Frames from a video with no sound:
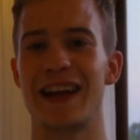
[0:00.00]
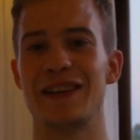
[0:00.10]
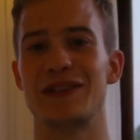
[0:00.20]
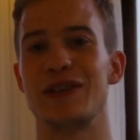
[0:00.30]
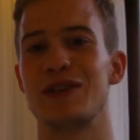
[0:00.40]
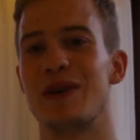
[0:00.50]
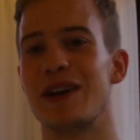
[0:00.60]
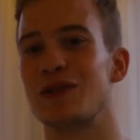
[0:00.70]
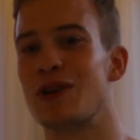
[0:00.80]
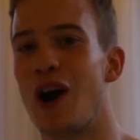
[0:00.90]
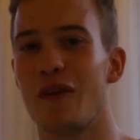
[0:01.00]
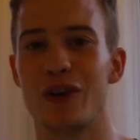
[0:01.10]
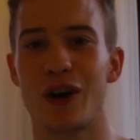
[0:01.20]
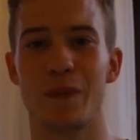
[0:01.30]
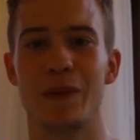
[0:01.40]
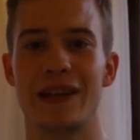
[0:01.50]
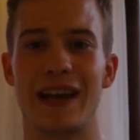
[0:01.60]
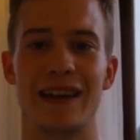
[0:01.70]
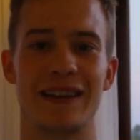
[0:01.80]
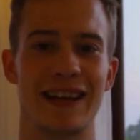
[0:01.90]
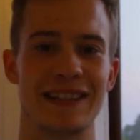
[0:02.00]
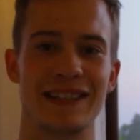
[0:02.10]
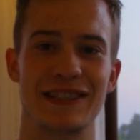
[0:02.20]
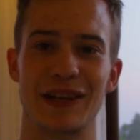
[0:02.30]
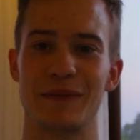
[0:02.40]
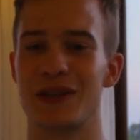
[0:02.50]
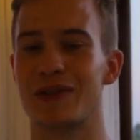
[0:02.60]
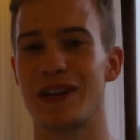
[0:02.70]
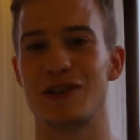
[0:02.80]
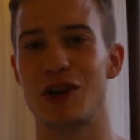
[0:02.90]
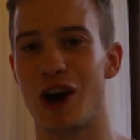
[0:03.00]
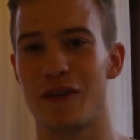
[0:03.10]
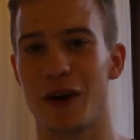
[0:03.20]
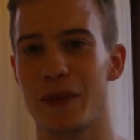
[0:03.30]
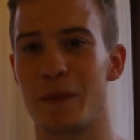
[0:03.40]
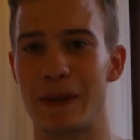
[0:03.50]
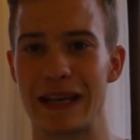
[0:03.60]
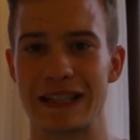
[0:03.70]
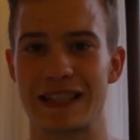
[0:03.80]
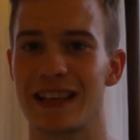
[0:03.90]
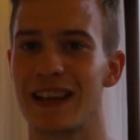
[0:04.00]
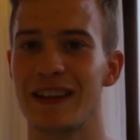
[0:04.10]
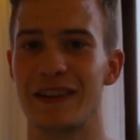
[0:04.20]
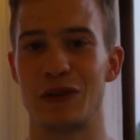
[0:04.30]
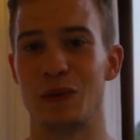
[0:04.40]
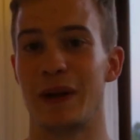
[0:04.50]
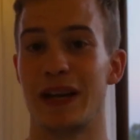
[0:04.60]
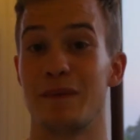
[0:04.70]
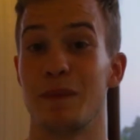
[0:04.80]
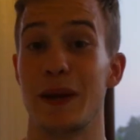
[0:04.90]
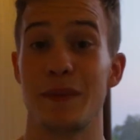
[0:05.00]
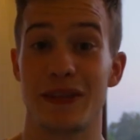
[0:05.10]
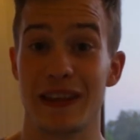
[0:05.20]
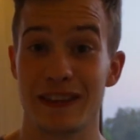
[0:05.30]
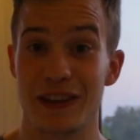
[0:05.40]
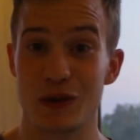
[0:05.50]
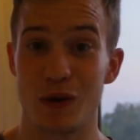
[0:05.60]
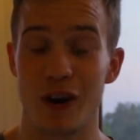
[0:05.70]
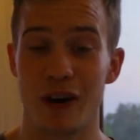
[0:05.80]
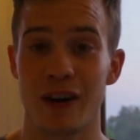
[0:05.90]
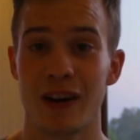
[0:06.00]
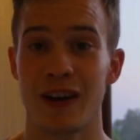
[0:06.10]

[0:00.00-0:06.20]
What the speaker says: And so you're trying to cover up the nasty stuff. You're trying to cover up the mess that you maybe think that you are.